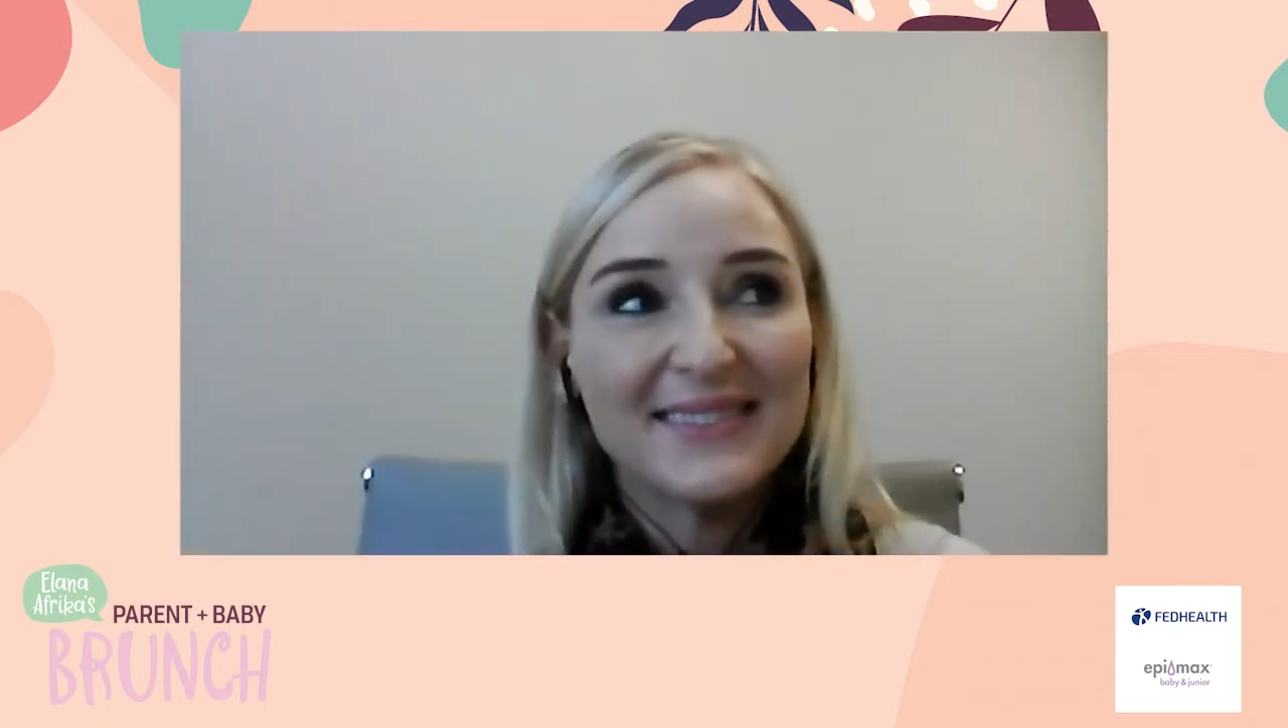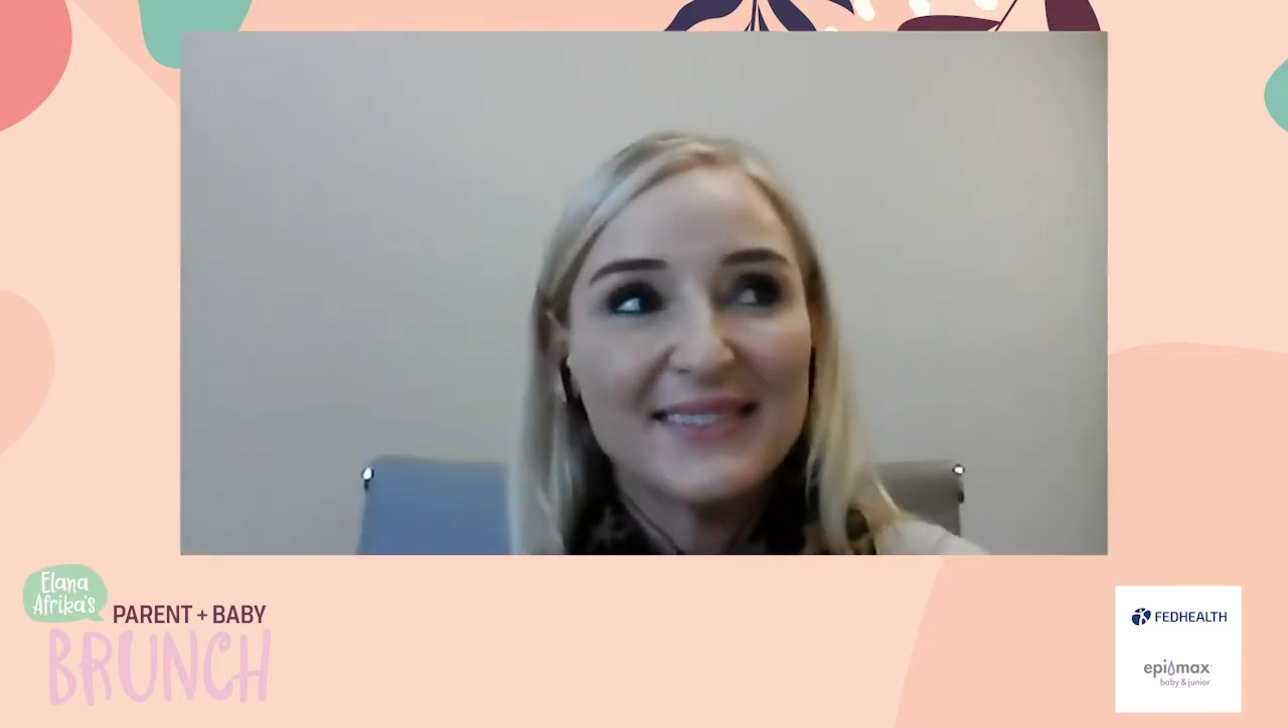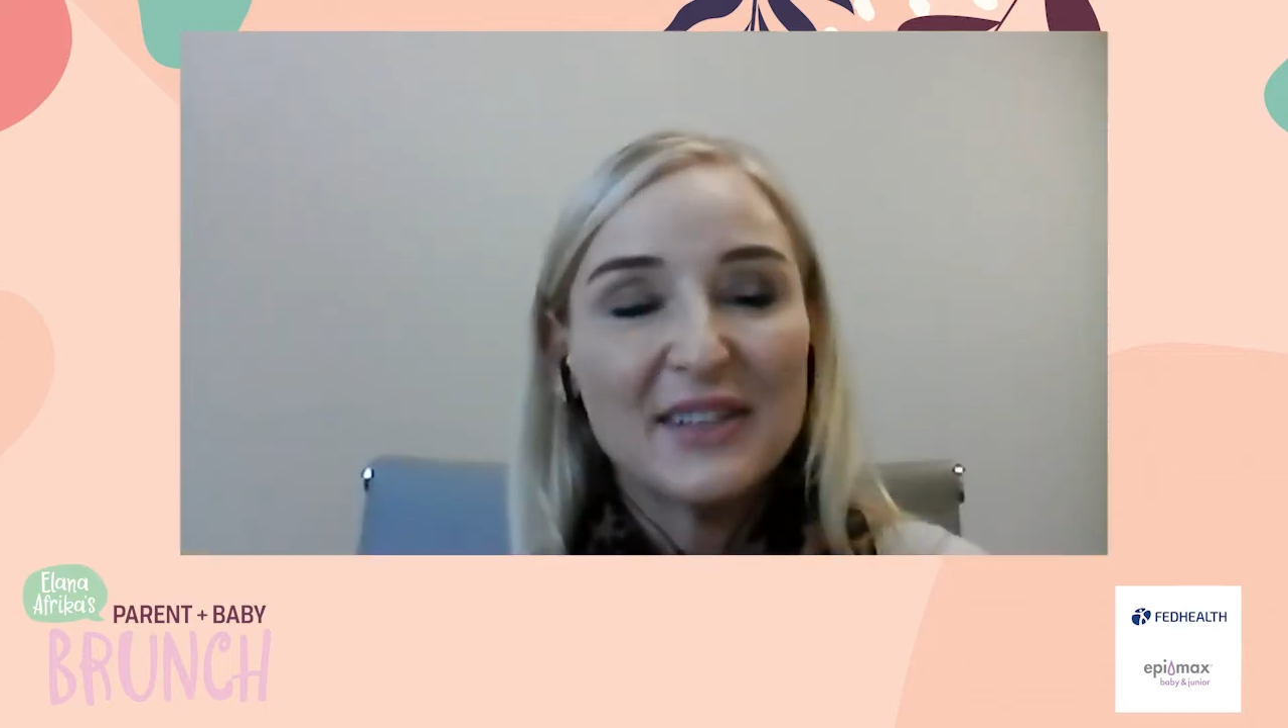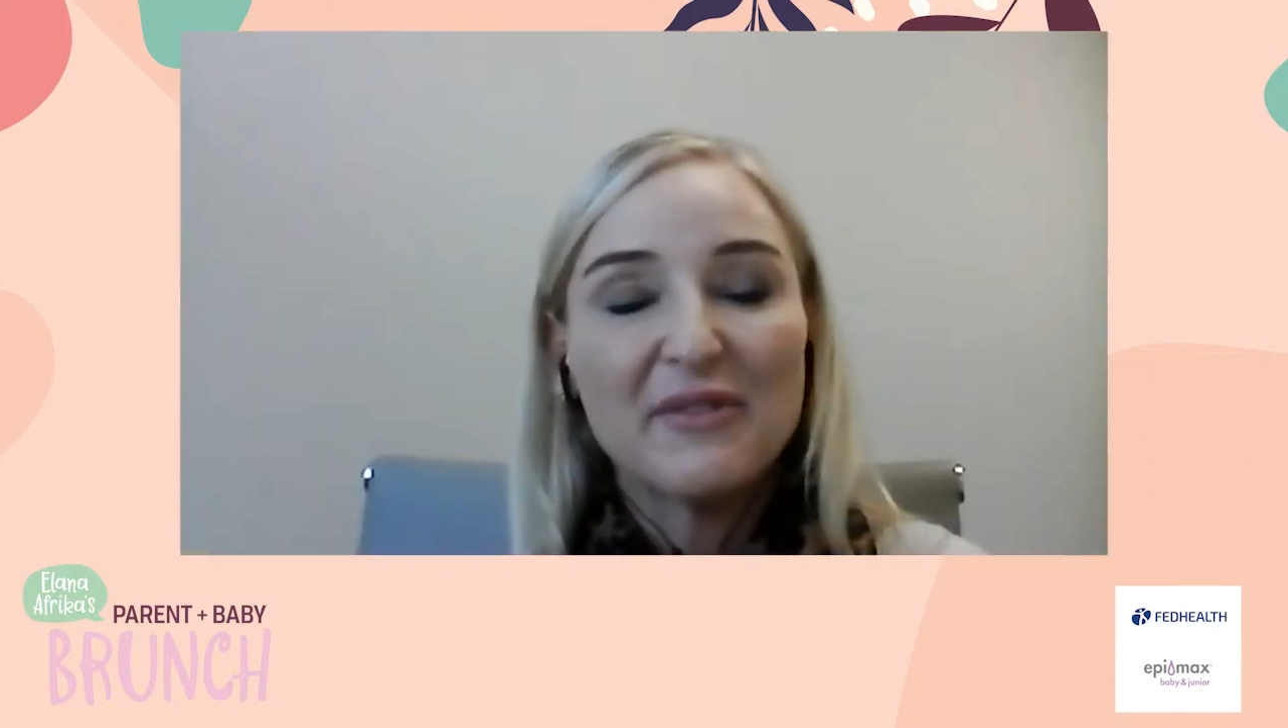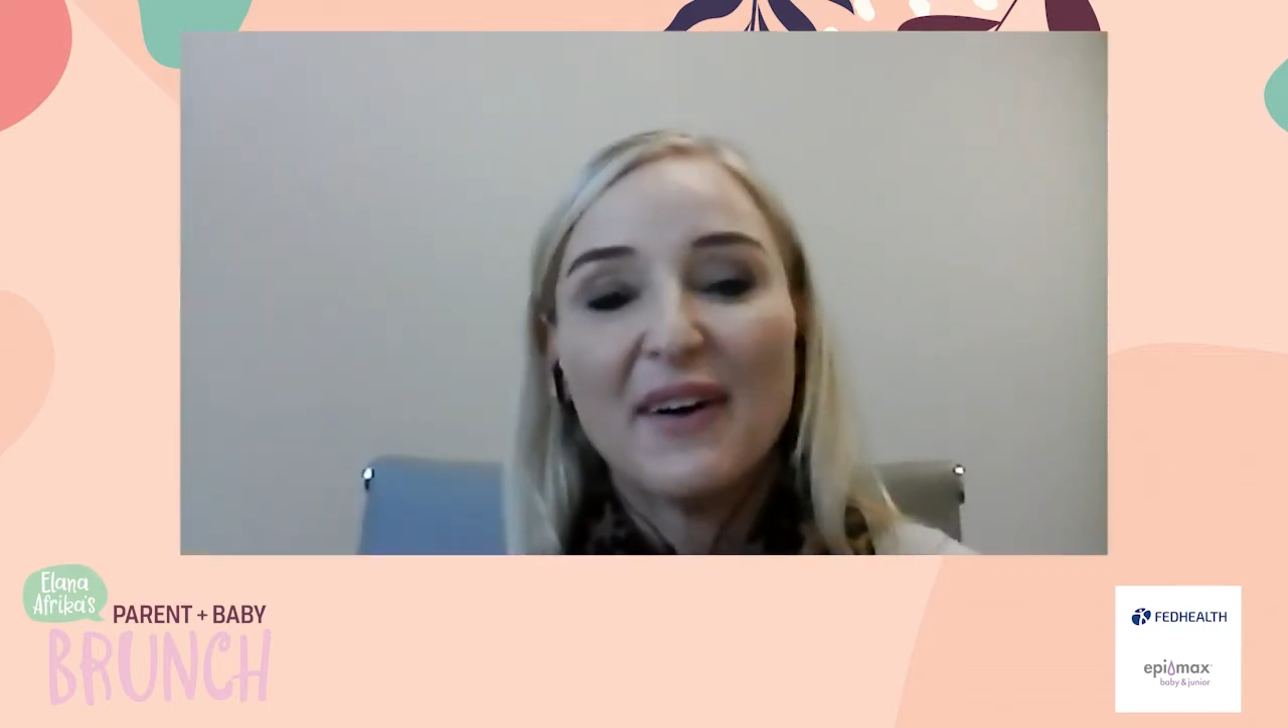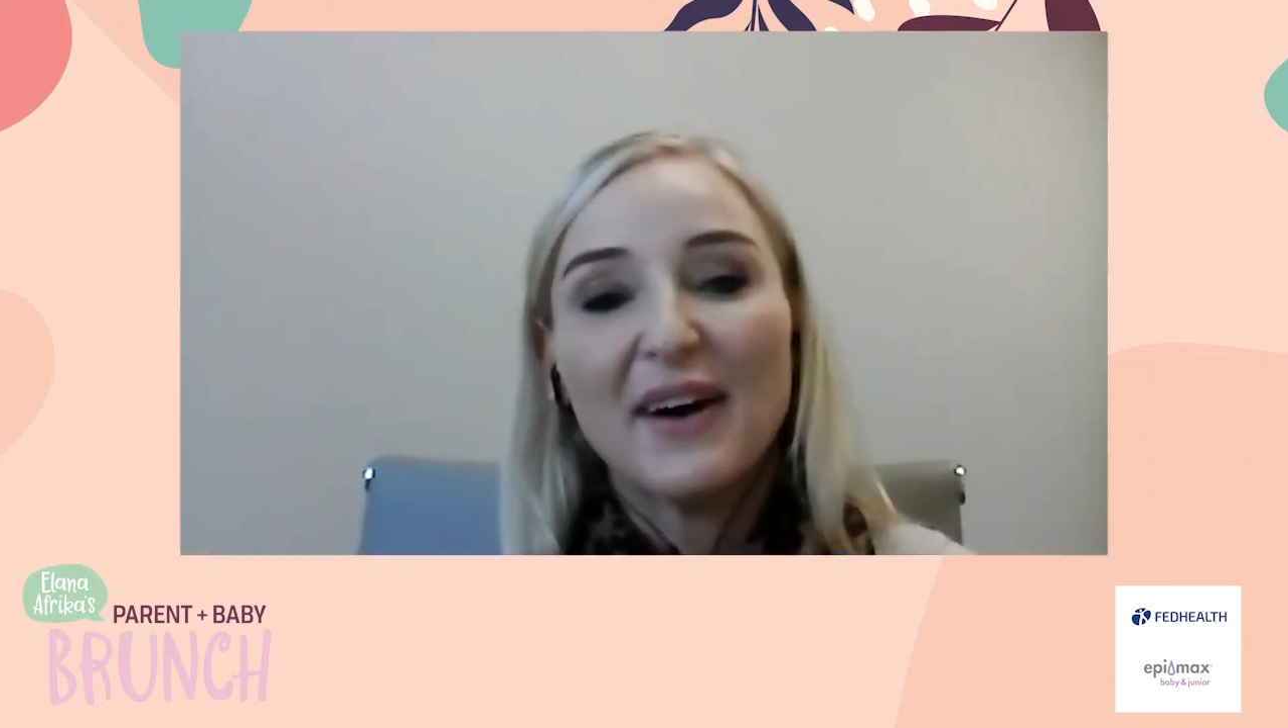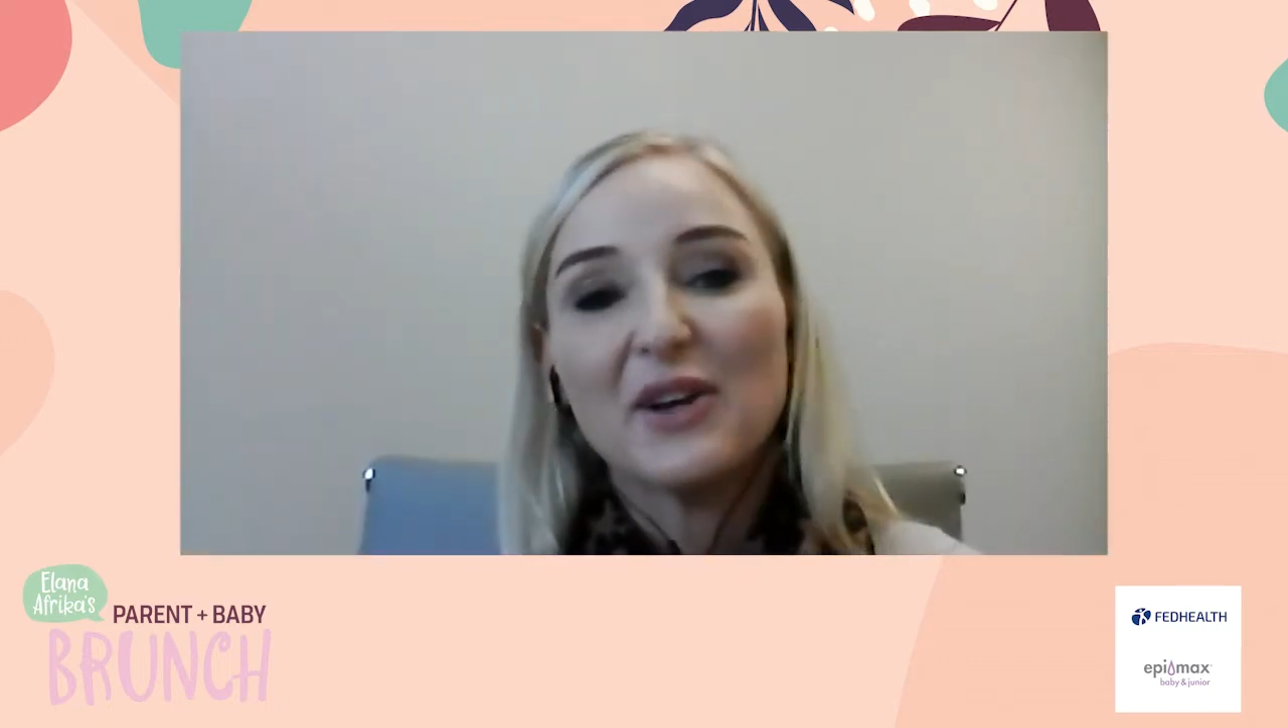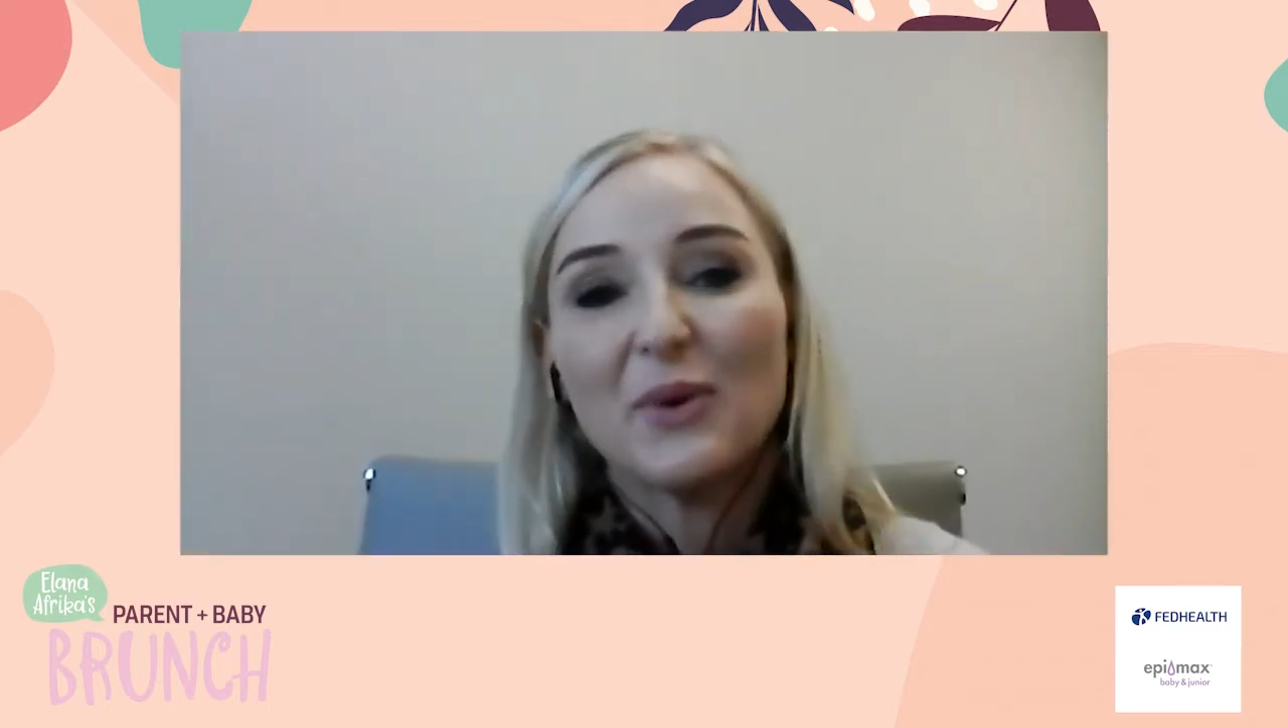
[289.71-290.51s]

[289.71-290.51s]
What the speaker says: define